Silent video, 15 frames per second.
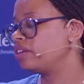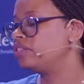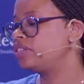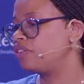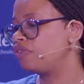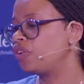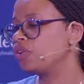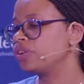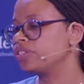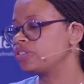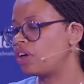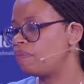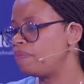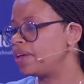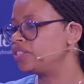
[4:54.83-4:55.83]
to focus
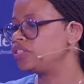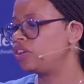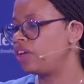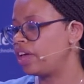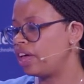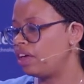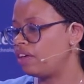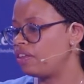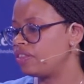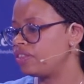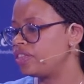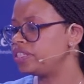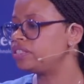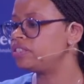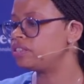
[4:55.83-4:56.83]
on mental health,
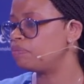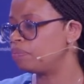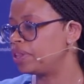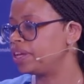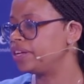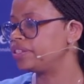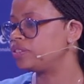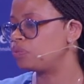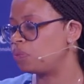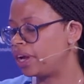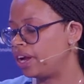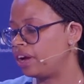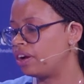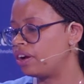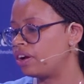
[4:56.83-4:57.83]
this is a place
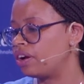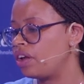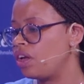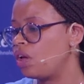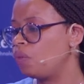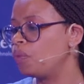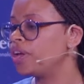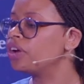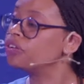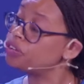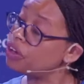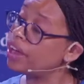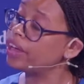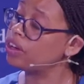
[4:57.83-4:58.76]
where we are trying